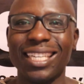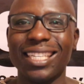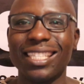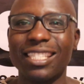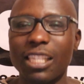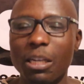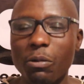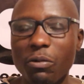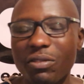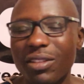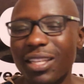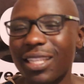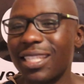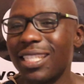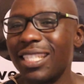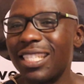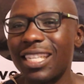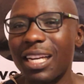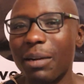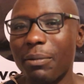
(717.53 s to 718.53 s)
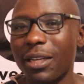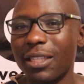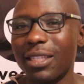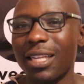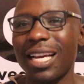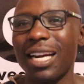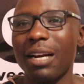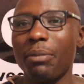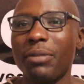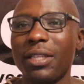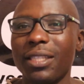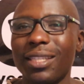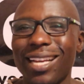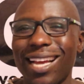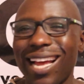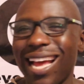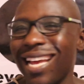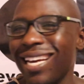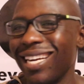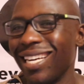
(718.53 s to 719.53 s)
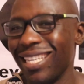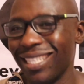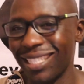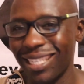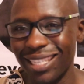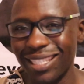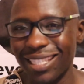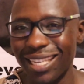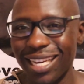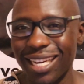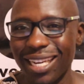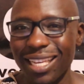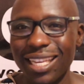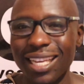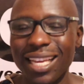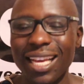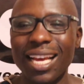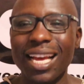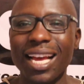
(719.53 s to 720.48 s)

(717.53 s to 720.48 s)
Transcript: Some of these dramas are a bit unnecessary,